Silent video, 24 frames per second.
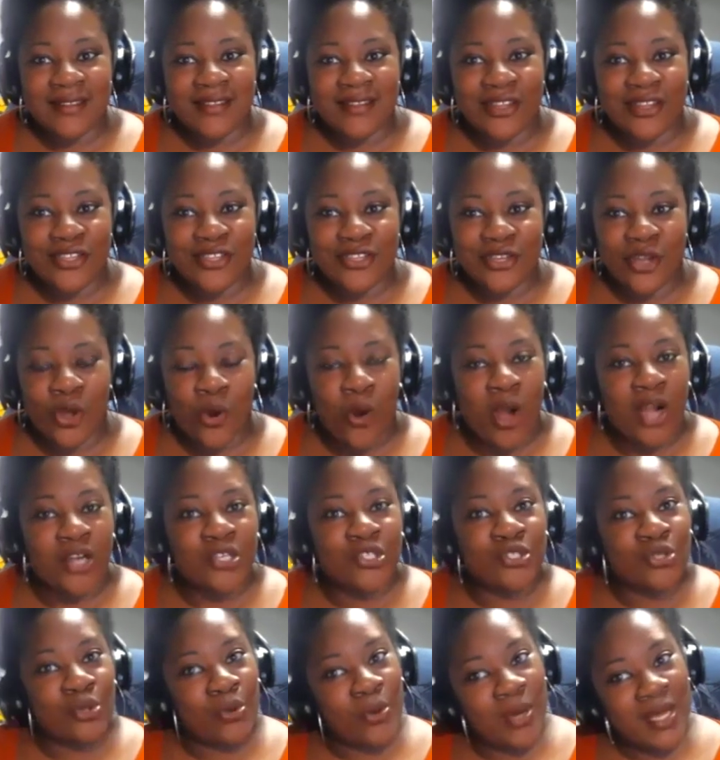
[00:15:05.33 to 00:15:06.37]
you know, our
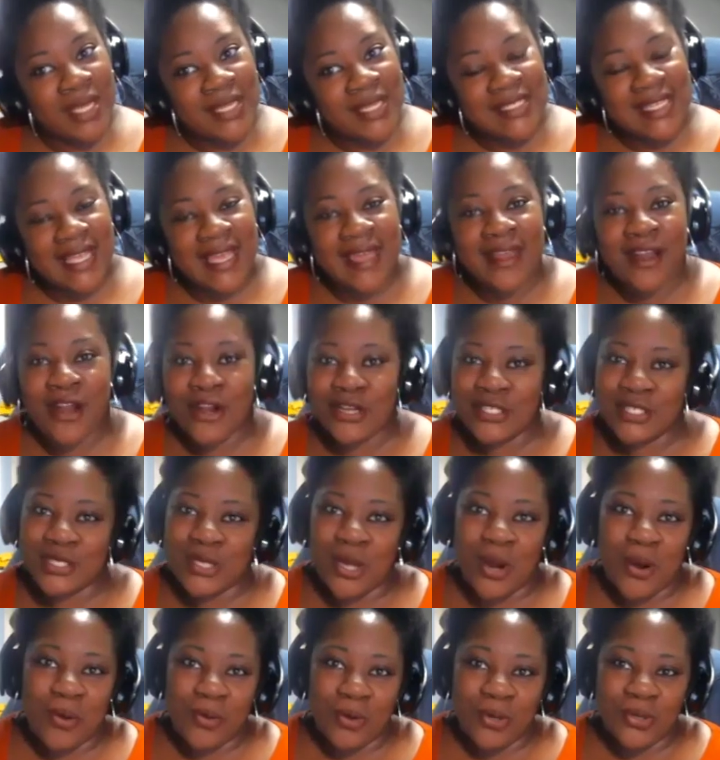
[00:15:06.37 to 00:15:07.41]
joys and our
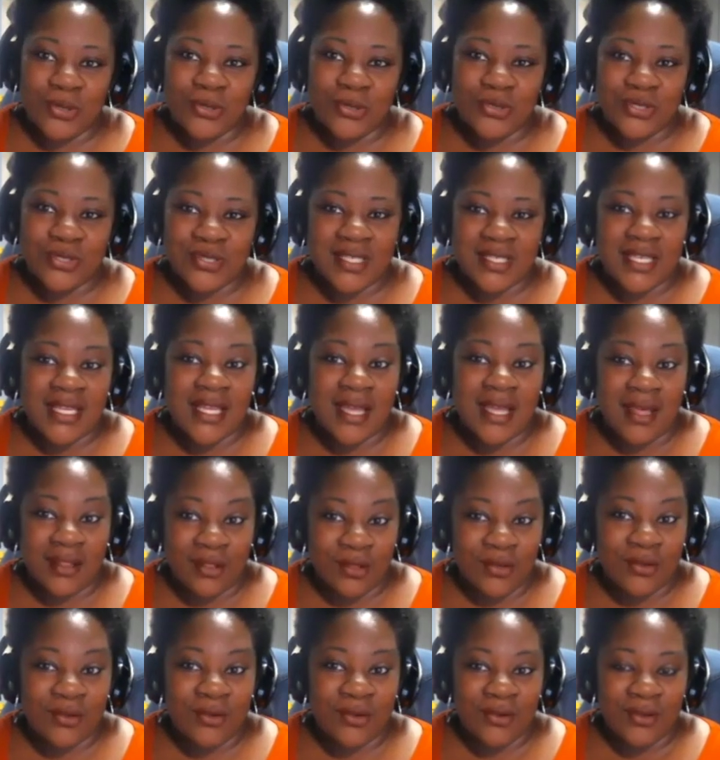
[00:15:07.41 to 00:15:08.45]
sorrows
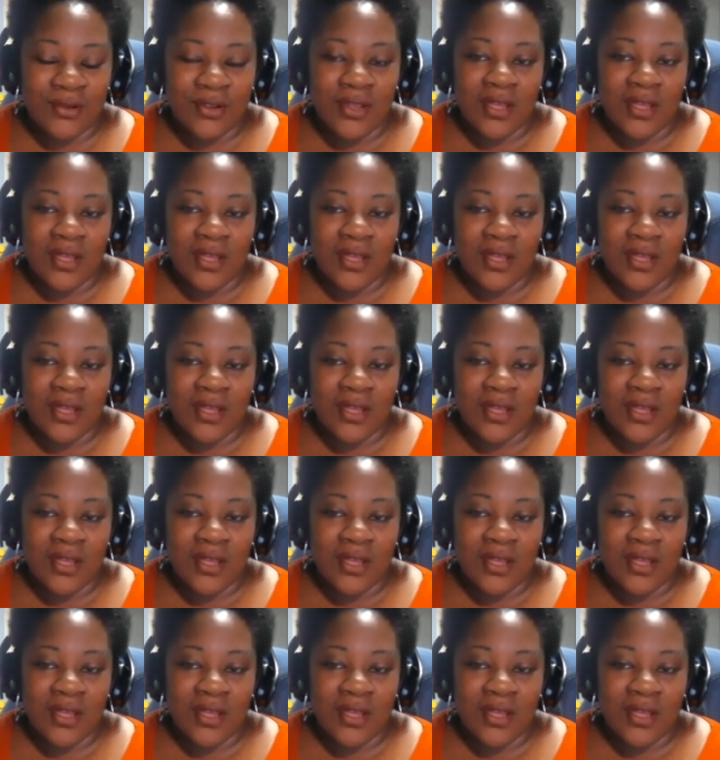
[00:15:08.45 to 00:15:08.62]
together,